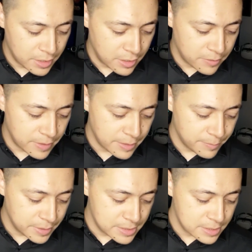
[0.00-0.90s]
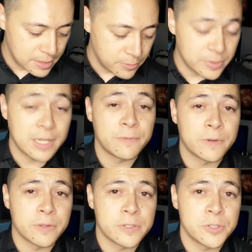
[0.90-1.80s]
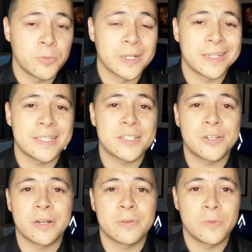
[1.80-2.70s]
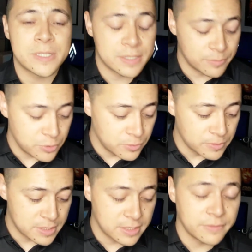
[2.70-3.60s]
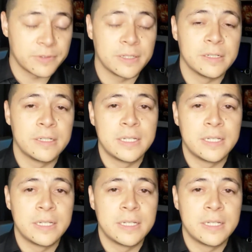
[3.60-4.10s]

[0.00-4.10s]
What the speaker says: All right, but without further ado, we're going to get started with some cool stuff here.